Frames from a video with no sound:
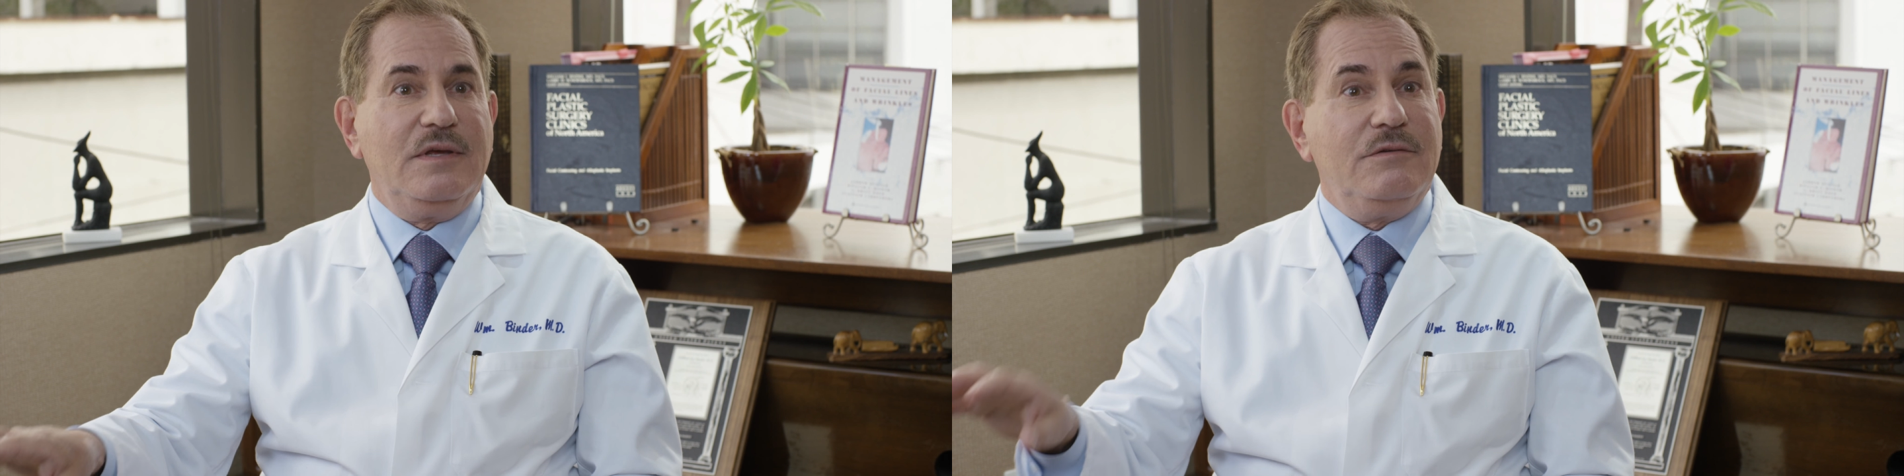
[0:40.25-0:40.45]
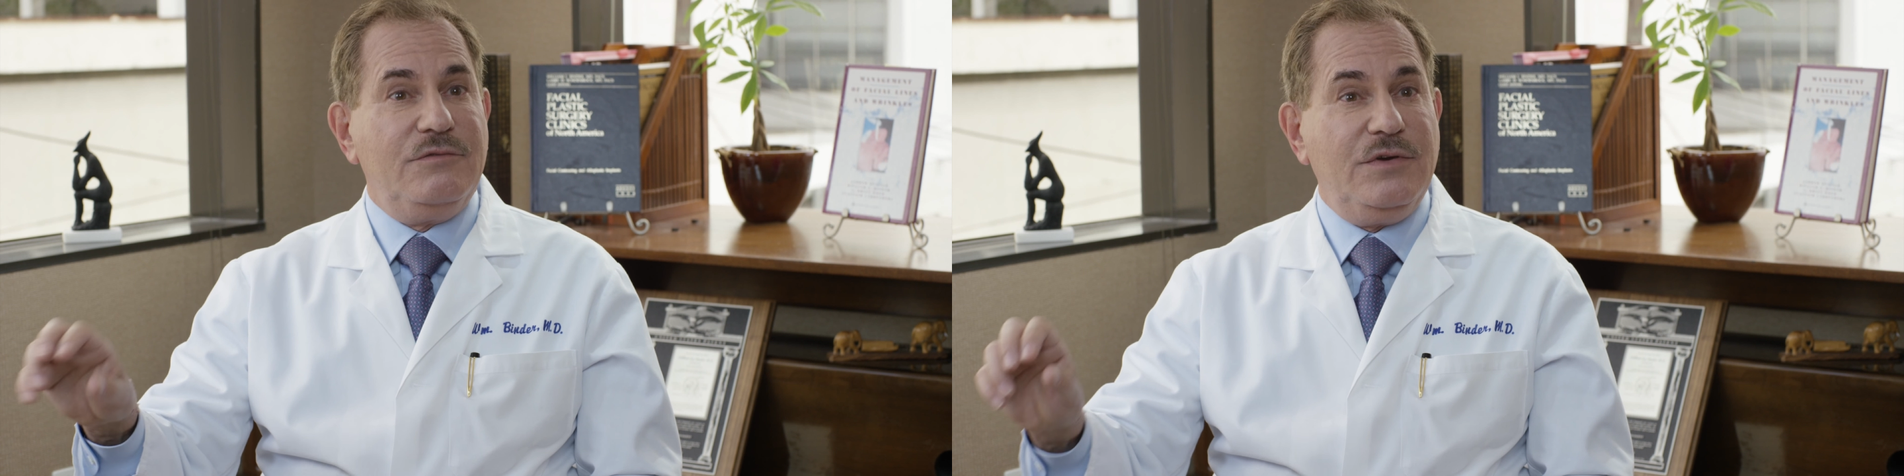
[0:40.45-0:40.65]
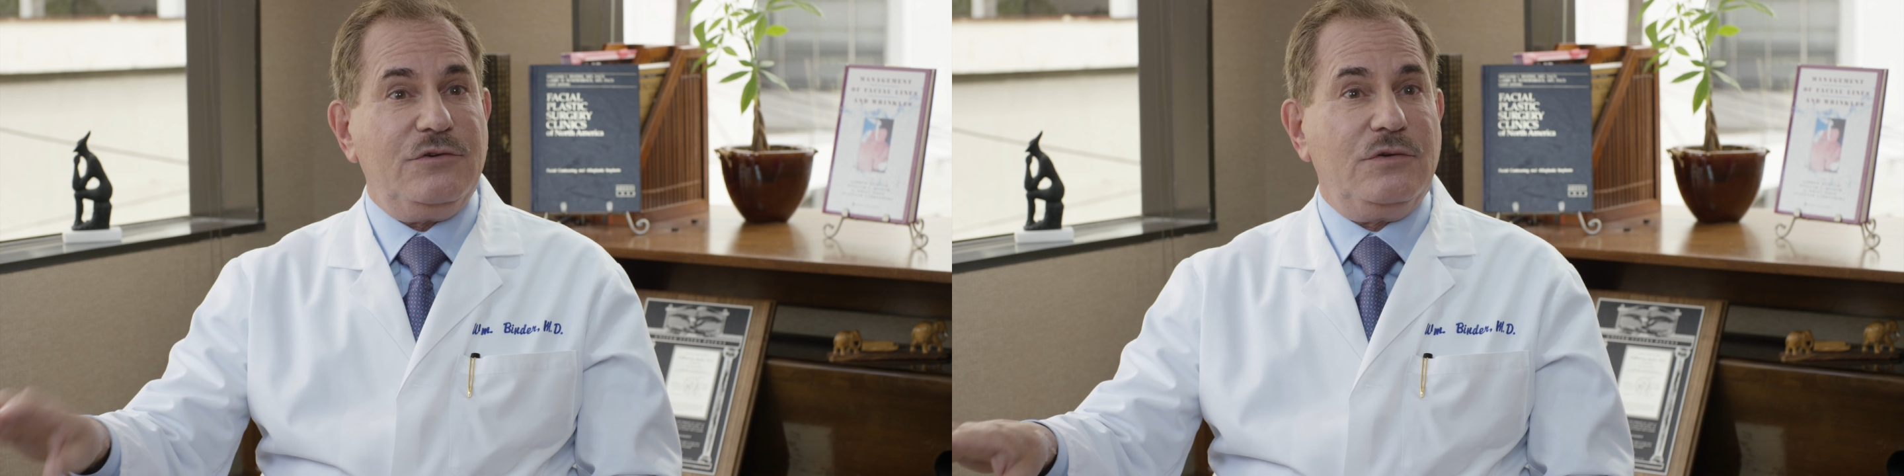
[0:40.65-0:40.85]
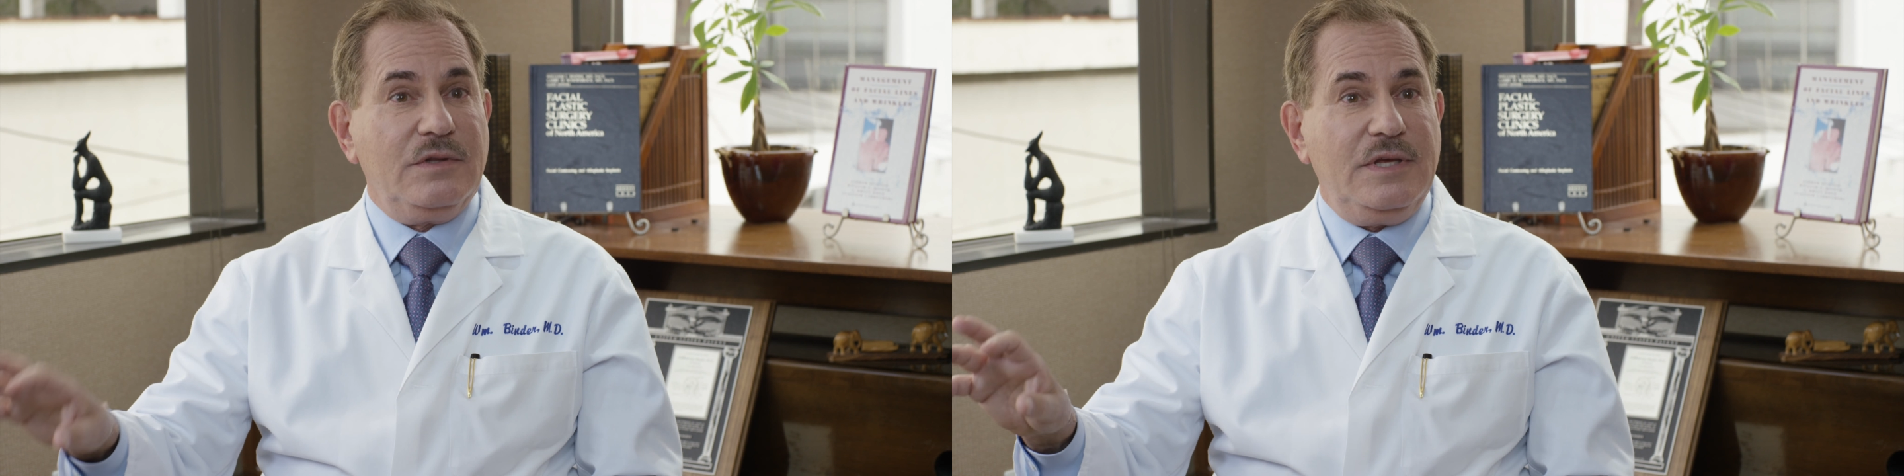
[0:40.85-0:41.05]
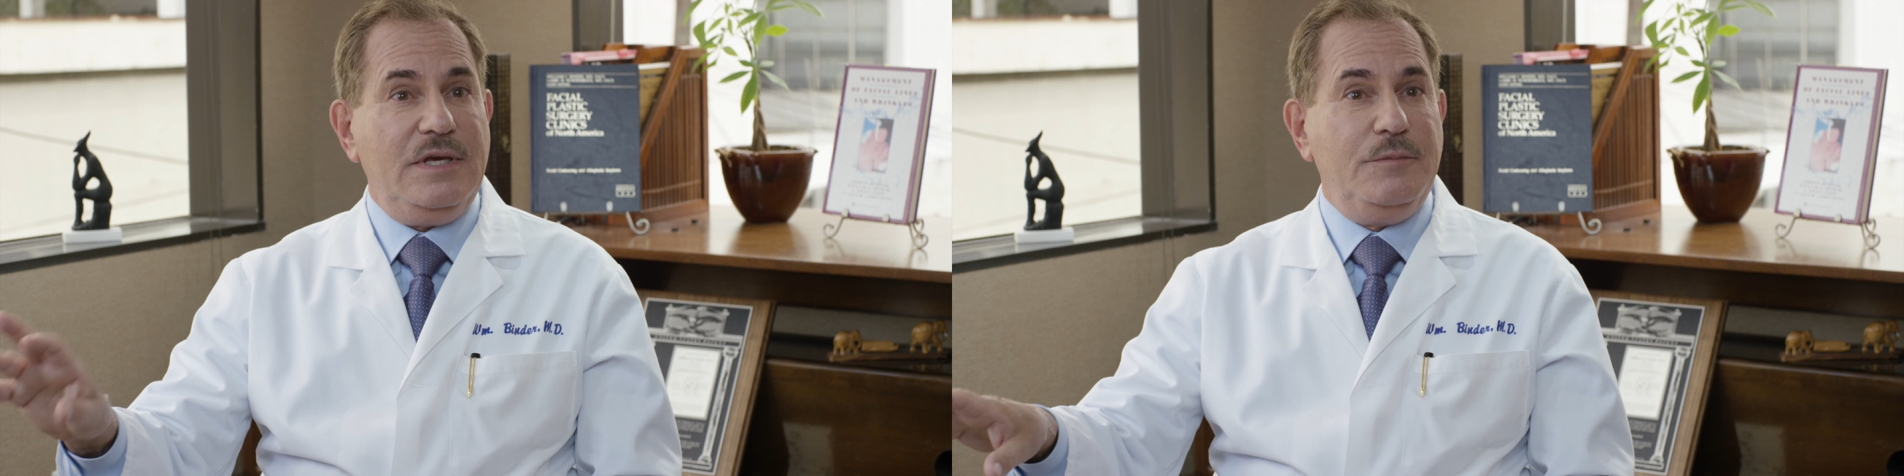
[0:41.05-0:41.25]

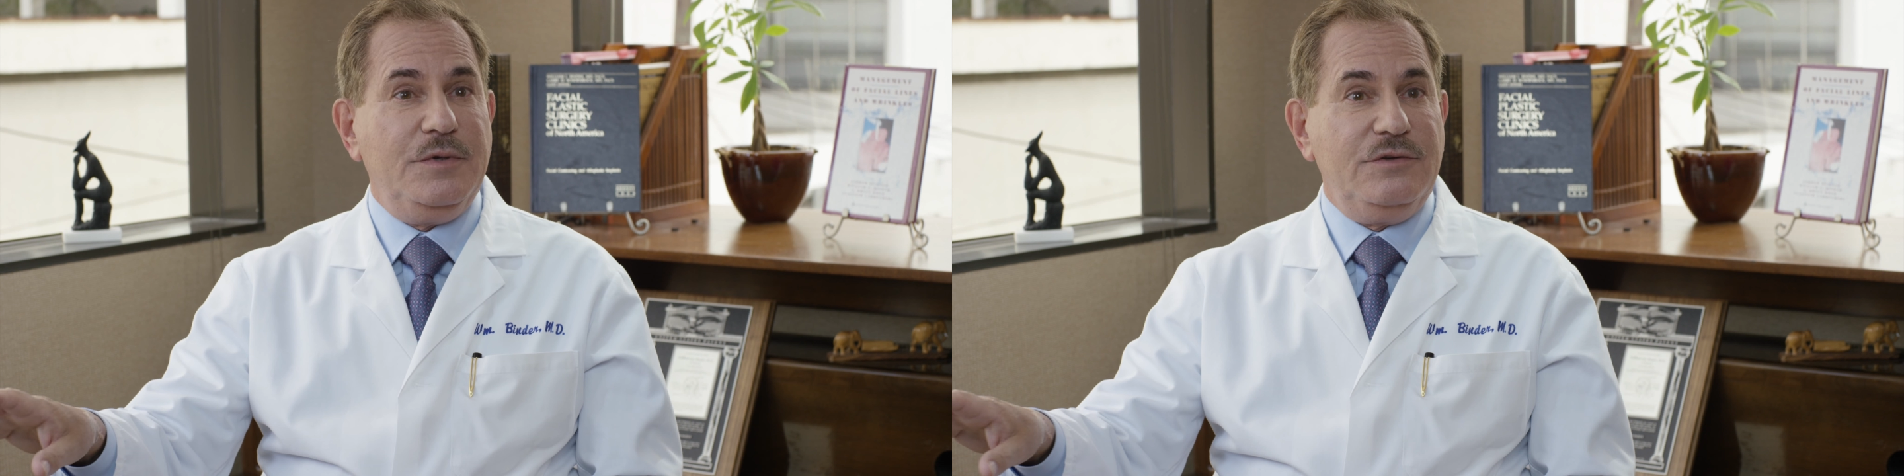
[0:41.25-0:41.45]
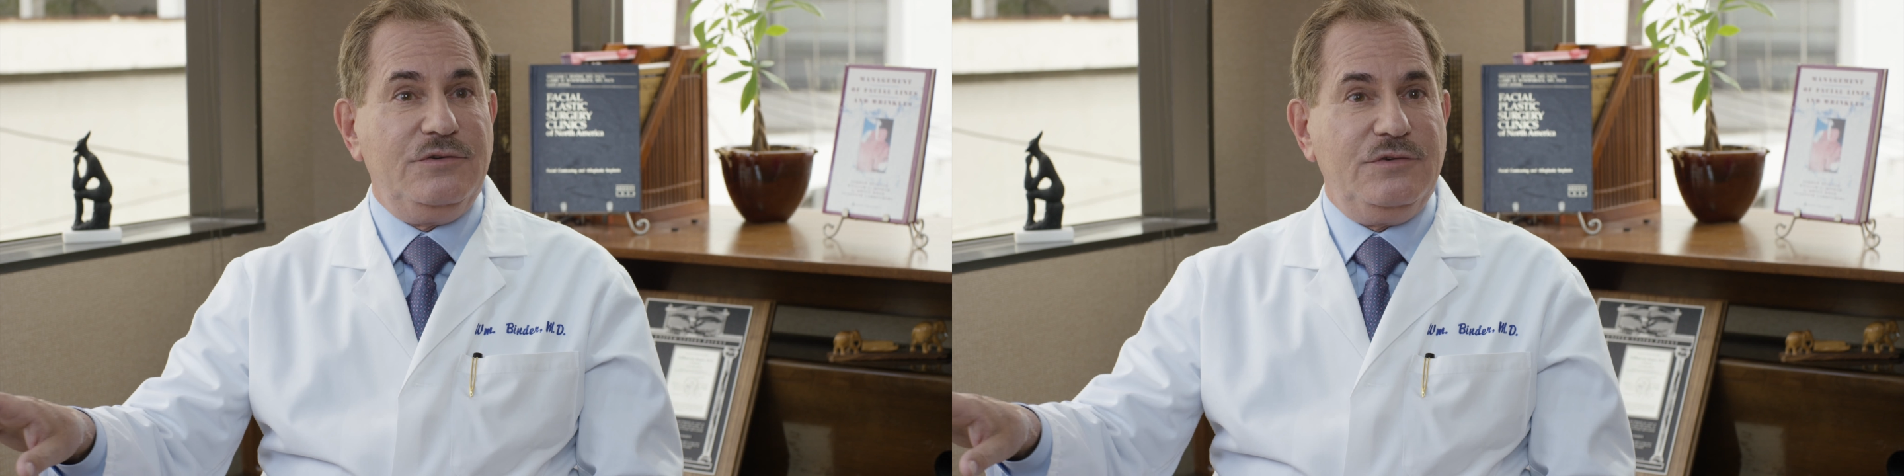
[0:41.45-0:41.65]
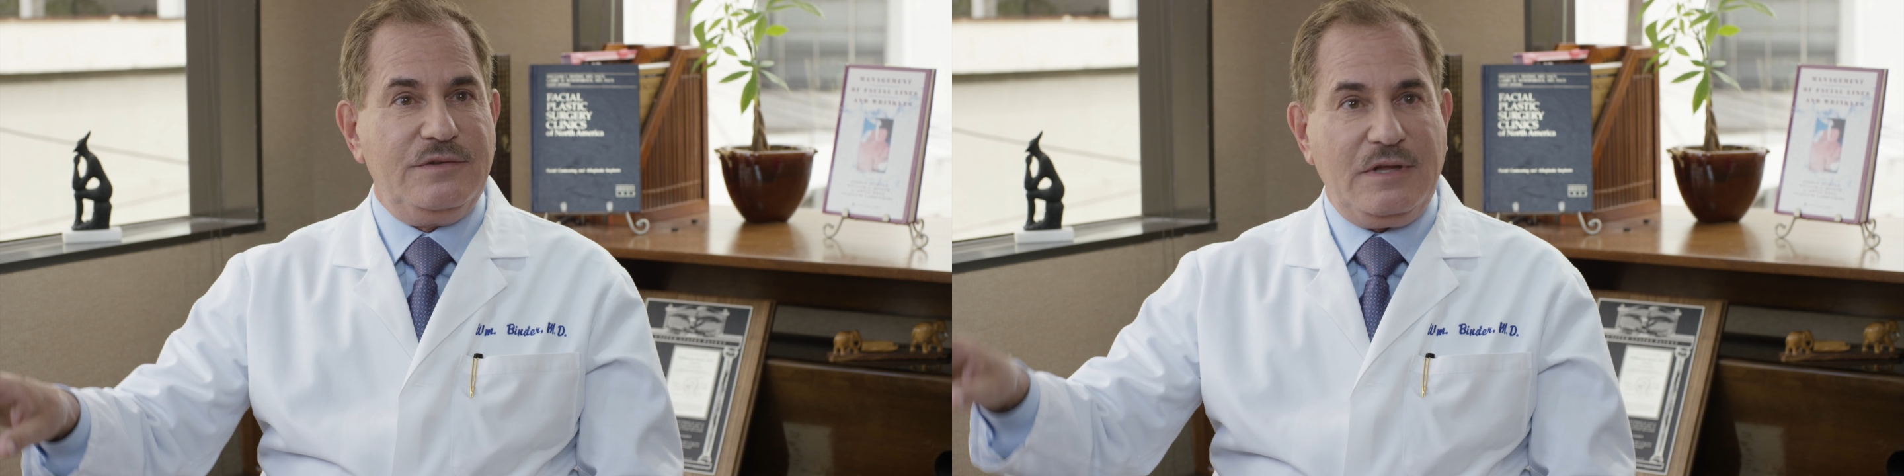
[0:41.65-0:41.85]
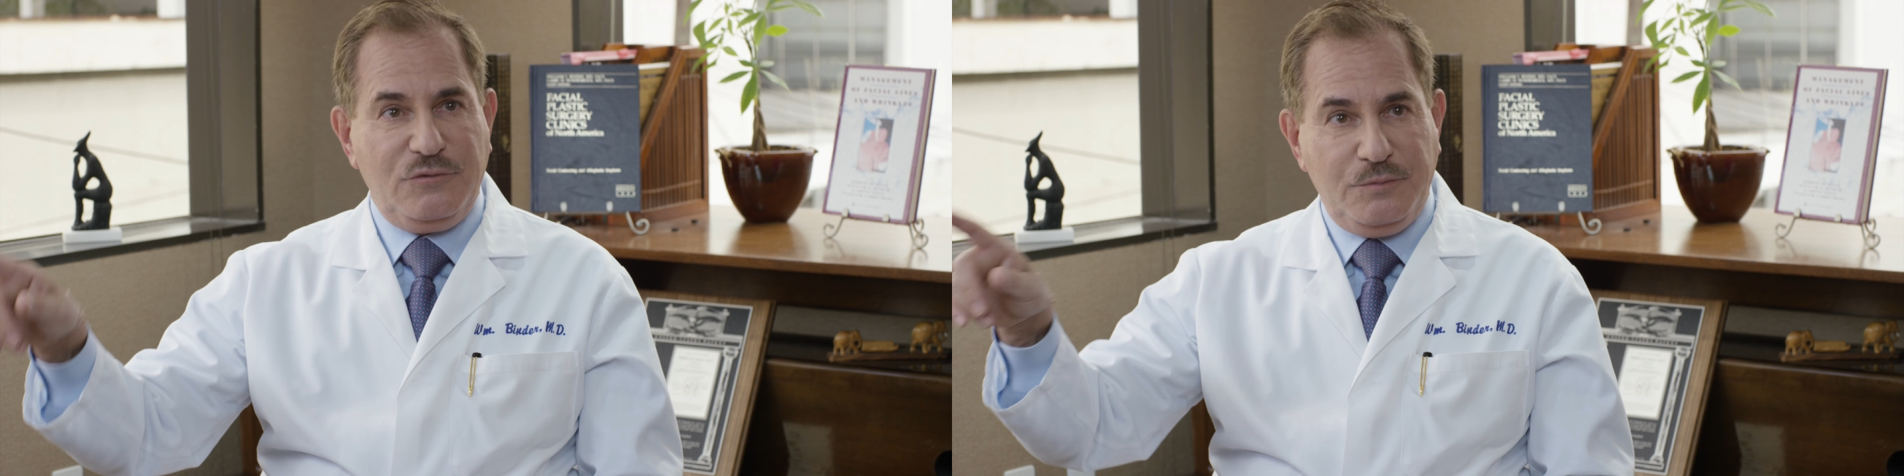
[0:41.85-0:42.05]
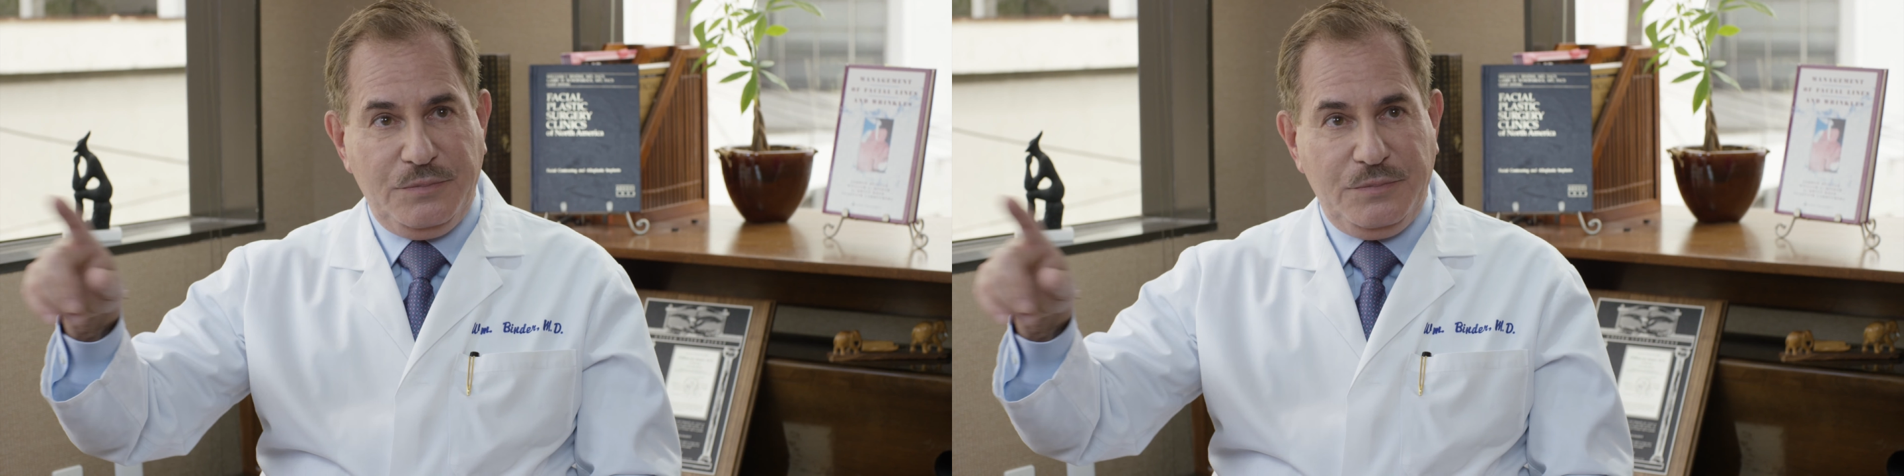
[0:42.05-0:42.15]
visual image that's